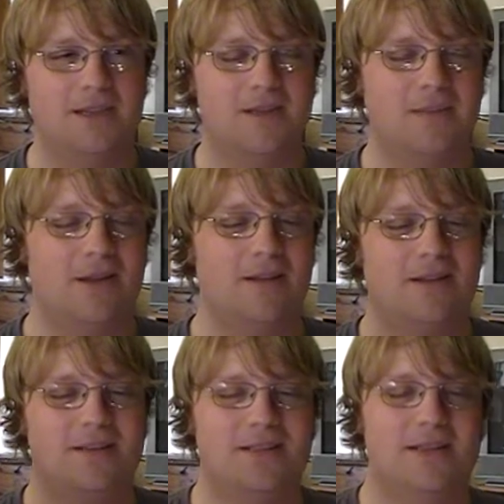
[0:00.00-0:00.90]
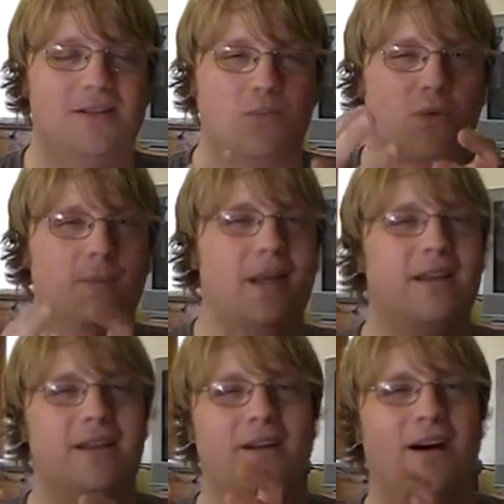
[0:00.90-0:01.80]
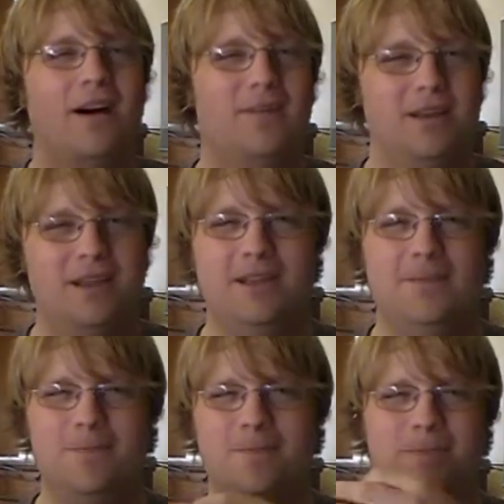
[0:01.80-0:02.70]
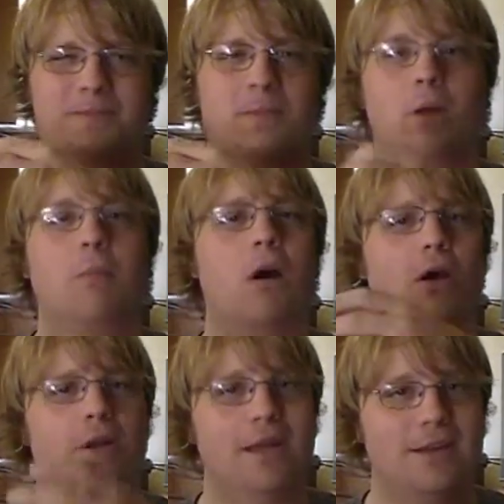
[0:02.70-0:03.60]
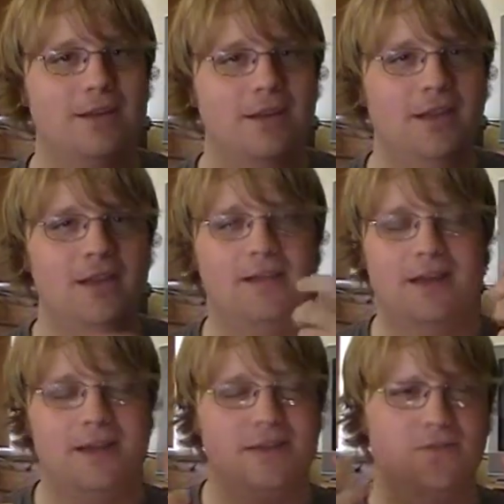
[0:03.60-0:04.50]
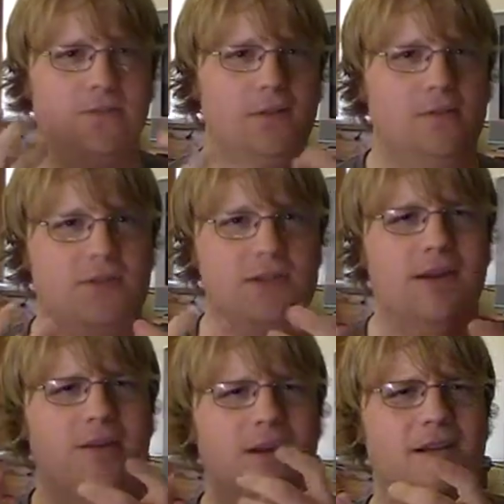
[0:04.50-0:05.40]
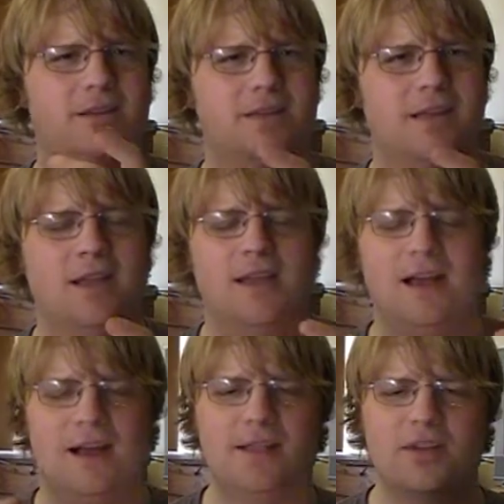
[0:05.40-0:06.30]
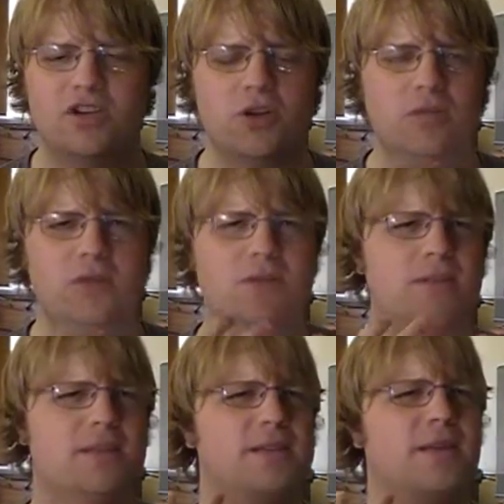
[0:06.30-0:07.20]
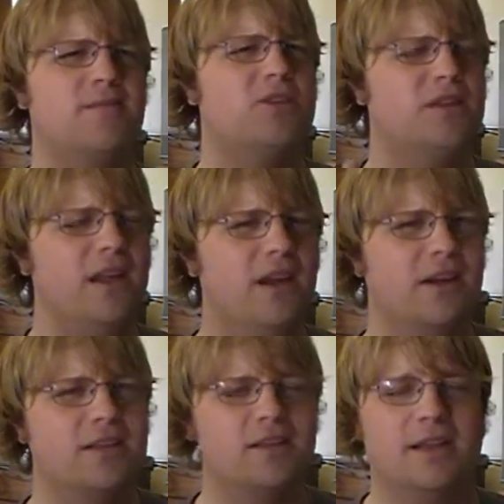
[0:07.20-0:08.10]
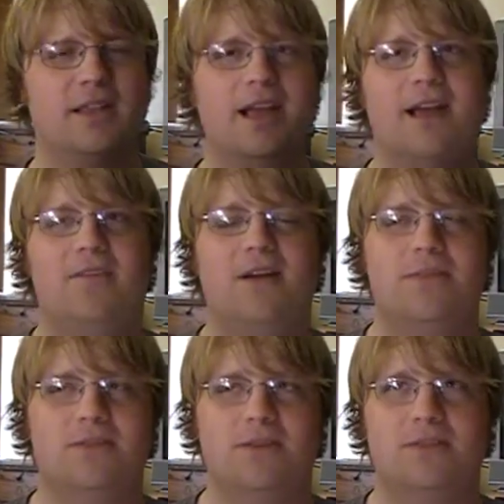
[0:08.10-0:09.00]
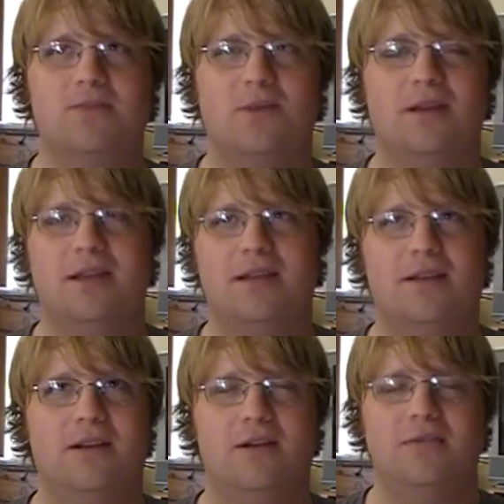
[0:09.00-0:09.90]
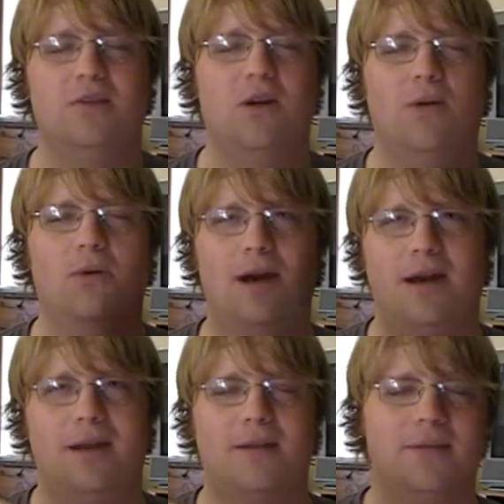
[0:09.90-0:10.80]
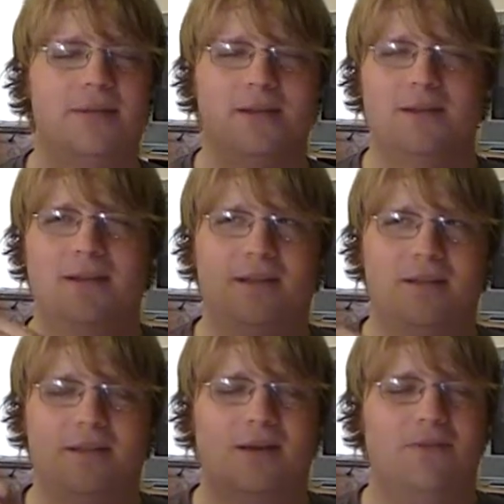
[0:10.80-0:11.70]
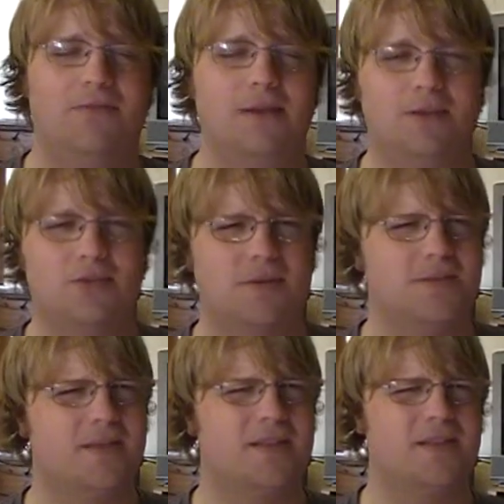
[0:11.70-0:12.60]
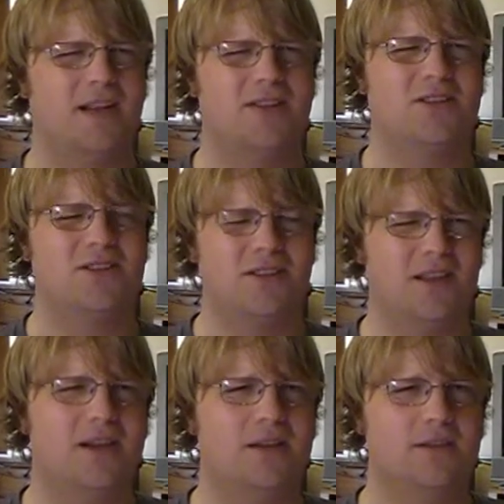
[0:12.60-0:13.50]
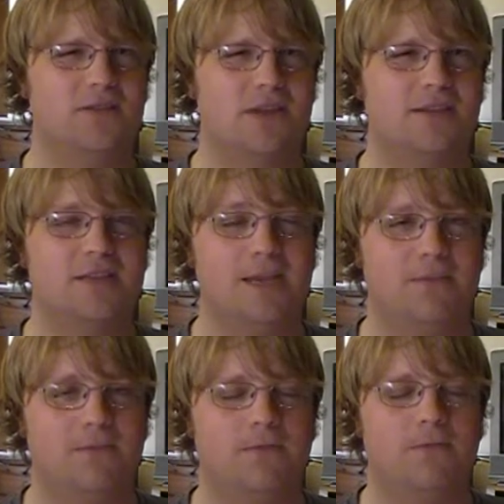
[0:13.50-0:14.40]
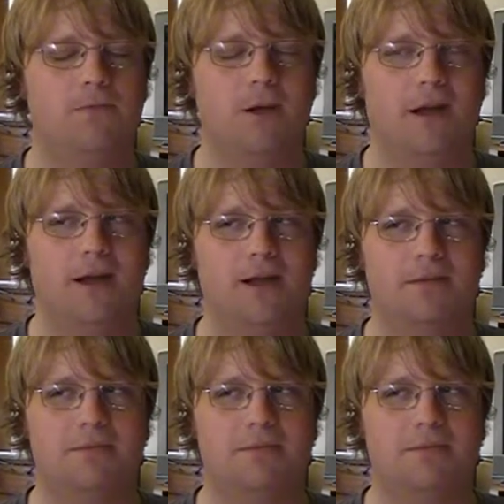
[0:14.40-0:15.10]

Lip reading: about it is, romantic comedy market that is full of generics. This show uses the same generics, like they have episodes where they, go on, field trips and the such. They kind of use that same, plot